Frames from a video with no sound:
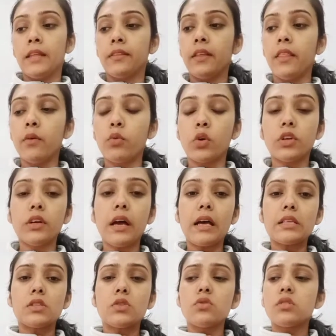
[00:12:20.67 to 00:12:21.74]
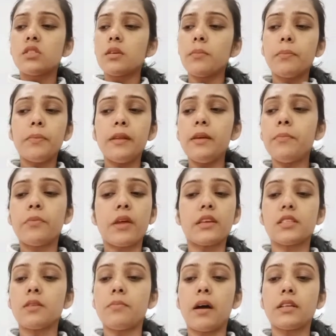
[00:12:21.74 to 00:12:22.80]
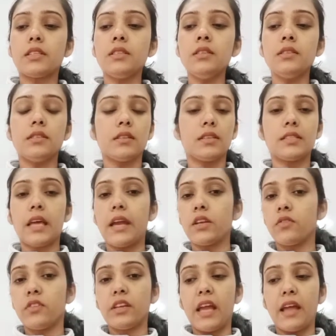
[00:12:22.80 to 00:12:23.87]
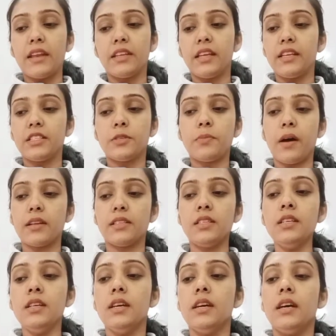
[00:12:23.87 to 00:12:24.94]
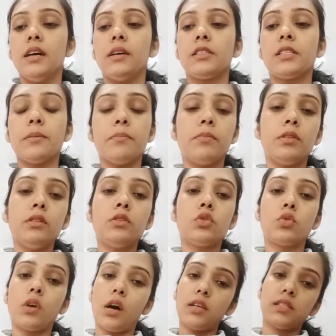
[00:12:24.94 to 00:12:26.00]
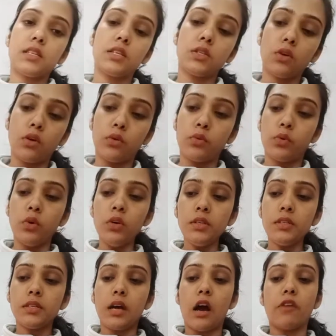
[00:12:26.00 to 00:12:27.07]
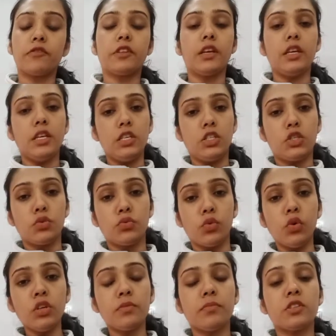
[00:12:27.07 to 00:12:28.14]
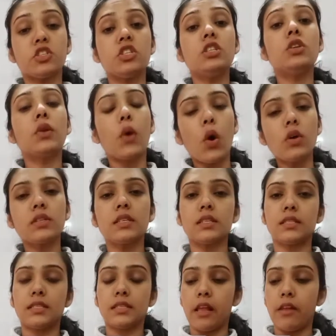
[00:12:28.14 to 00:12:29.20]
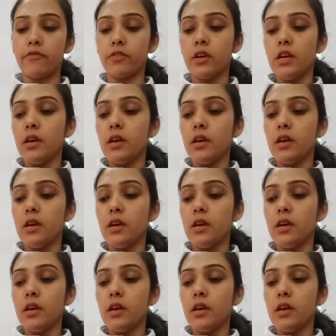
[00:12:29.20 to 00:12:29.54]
Then the voter has to simply press a button, the sign of the candidate's party, symbol to cast his or her vote. After each vote, machine locks itself.